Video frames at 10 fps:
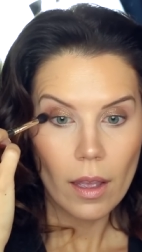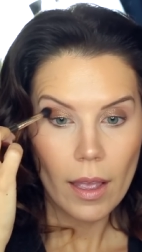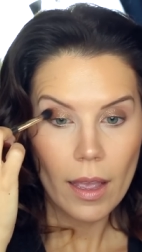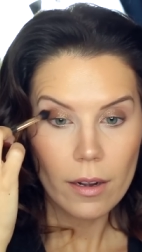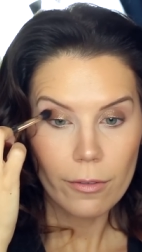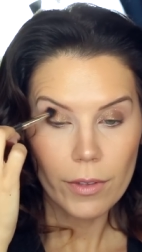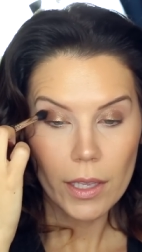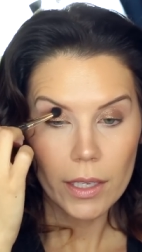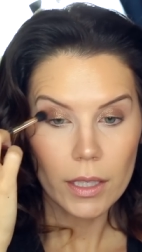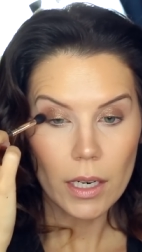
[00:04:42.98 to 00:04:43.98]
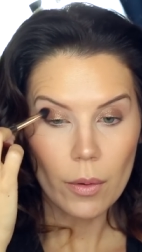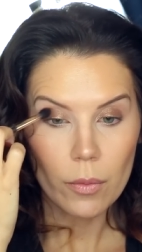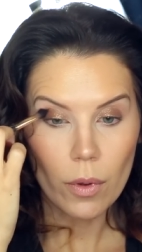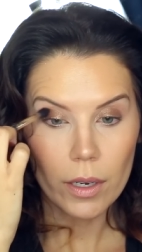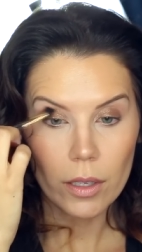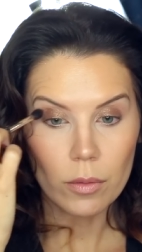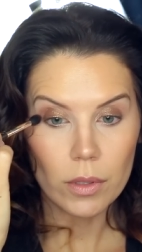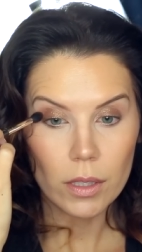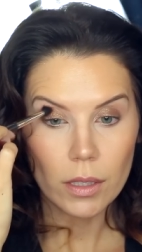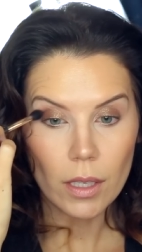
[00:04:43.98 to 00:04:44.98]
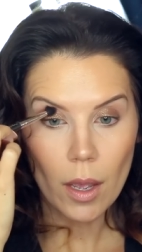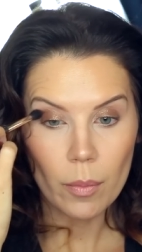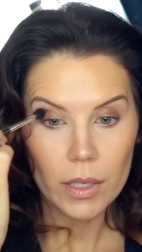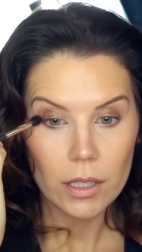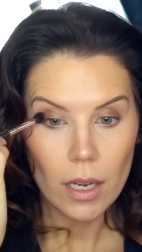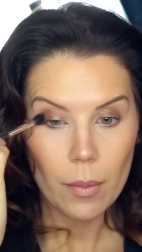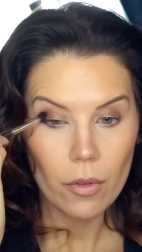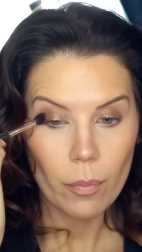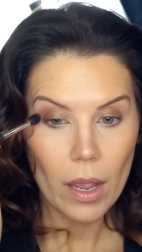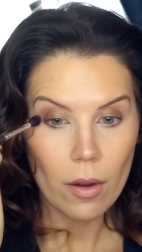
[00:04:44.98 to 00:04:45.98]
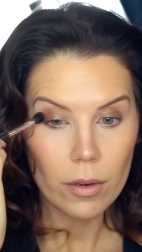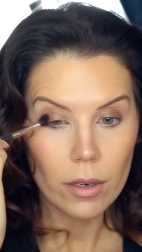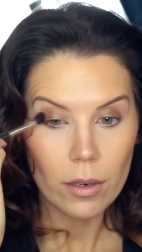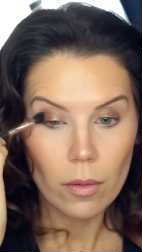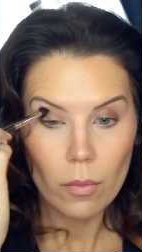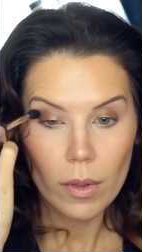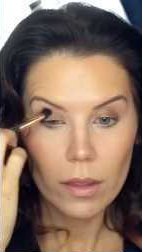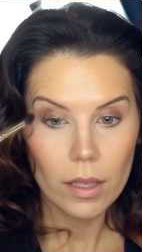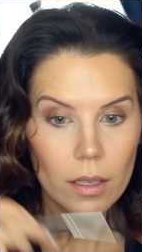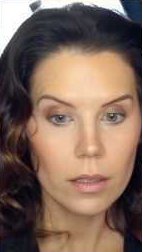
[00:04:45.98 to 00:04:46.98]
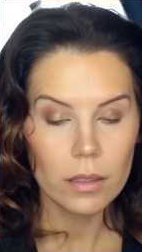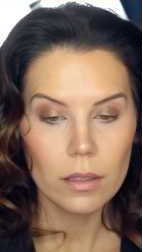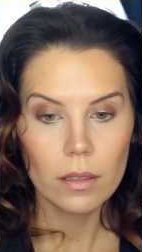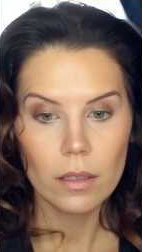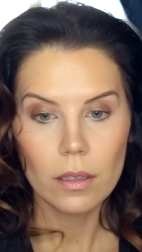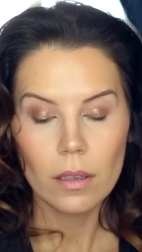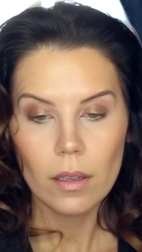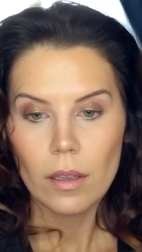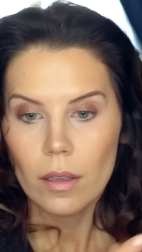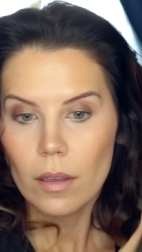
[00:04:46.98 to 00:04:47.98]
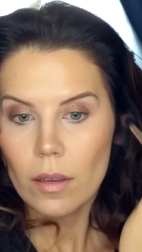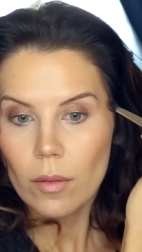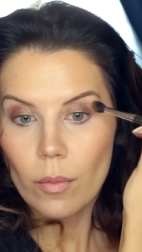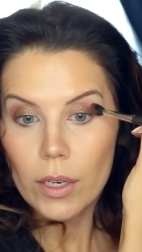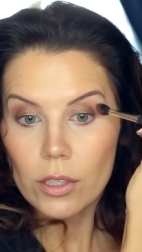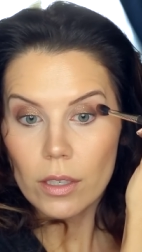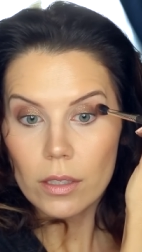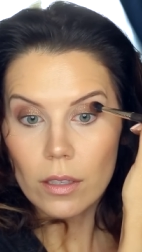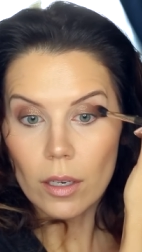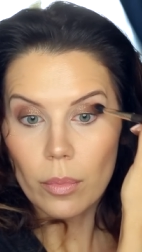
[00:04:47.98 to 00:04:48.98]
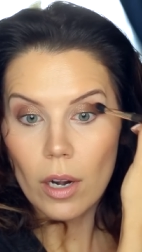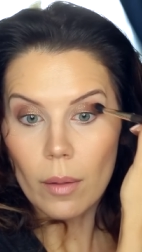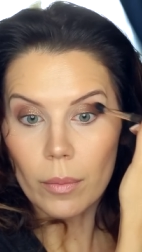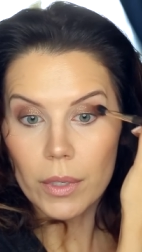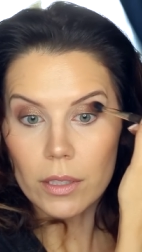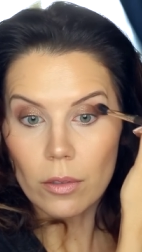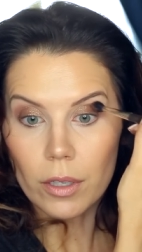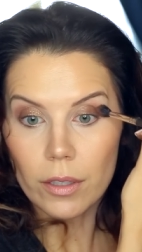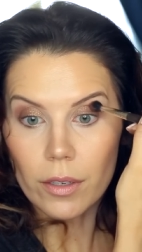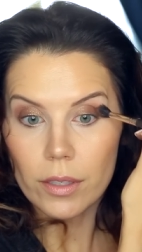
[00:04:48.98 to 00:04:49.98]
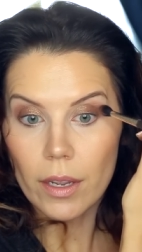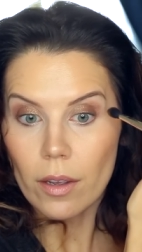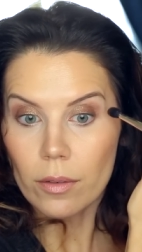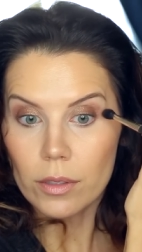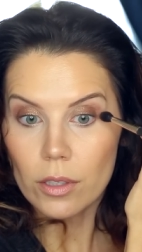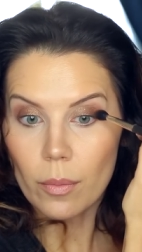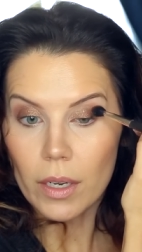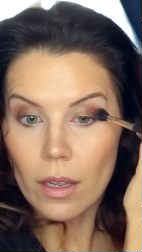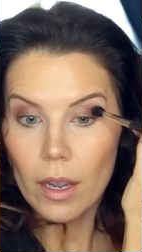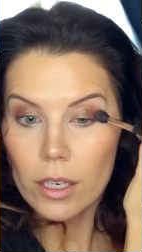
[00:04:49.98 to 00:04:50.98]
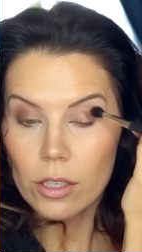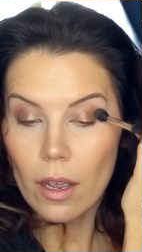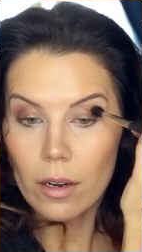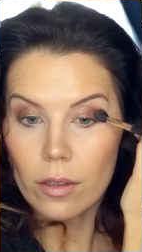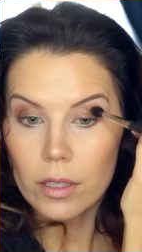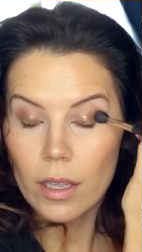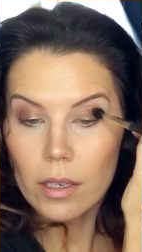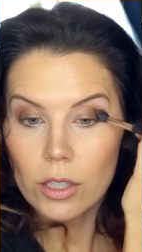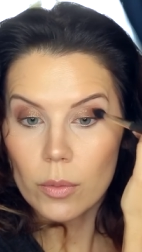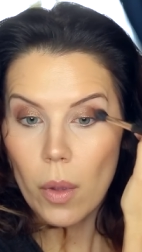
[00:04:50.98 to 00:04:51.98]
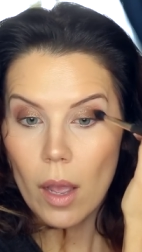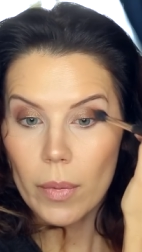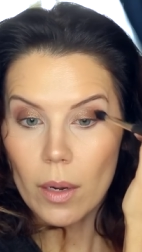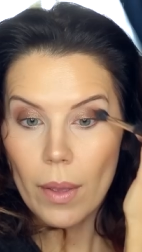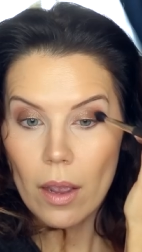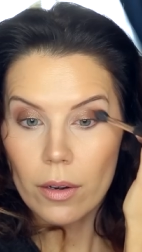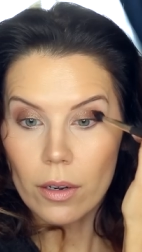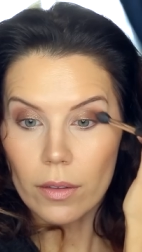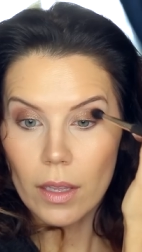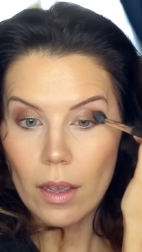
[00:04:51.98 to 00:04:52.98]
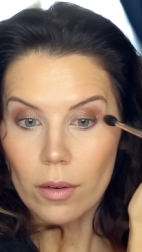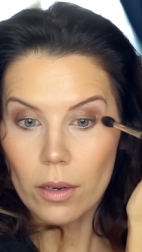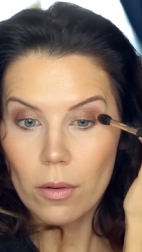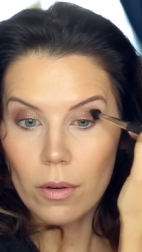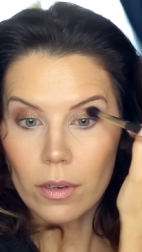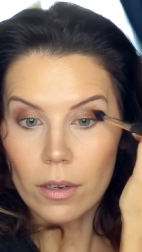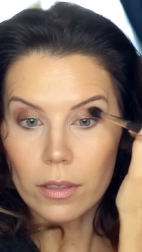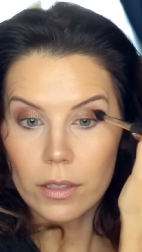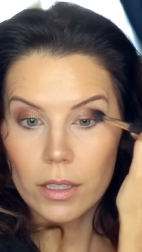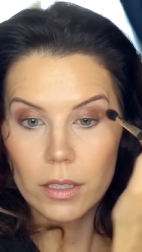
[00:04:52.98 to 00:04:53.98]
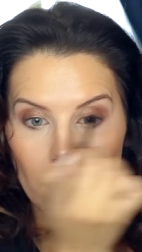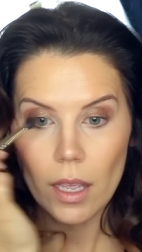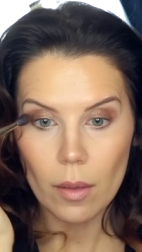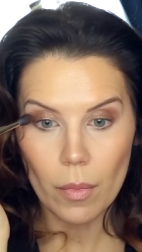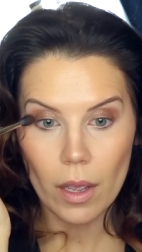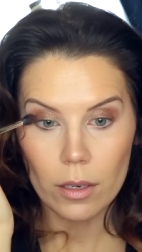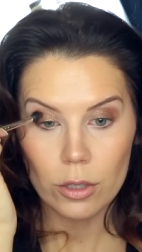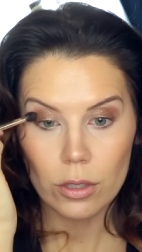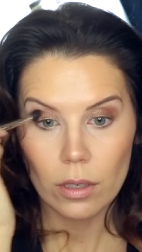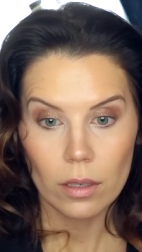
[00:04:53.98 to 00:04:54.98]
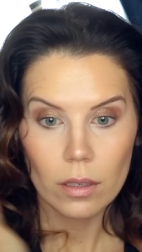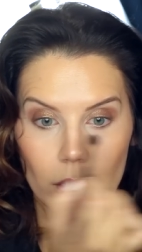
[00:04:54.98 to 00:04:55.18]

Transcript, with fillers: I had a feeling that I would want to use some type of powder with this, which is not a problem because Lord knows I own so many eyeshadows and just popping a powder on the outer corner doesn't take much.